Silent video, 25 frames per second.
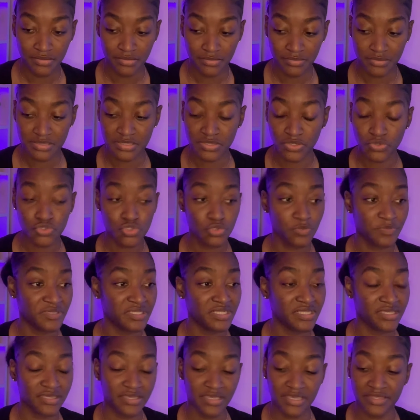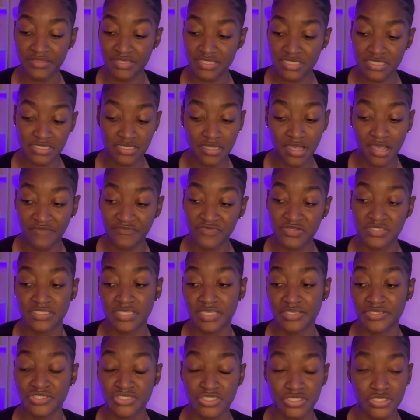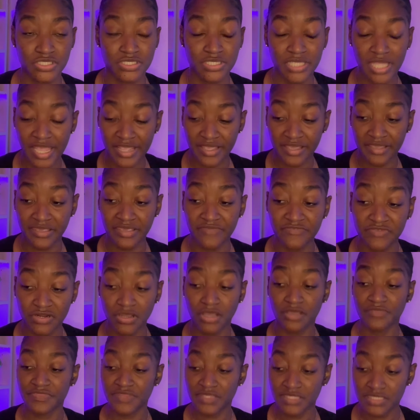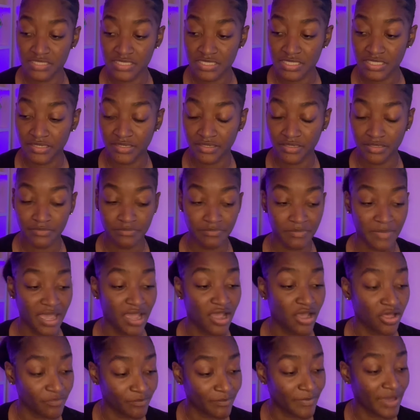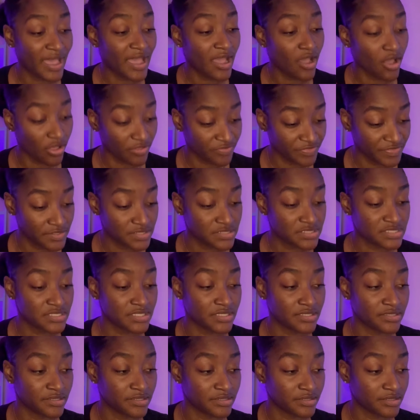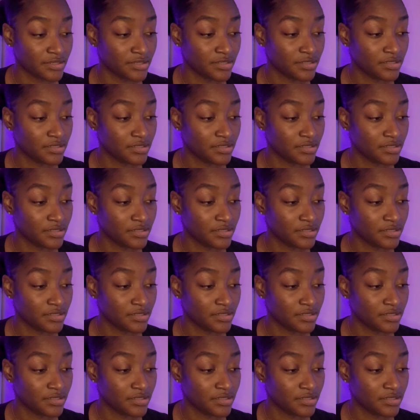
social media in this conversation so that i could give an authentic my my authentic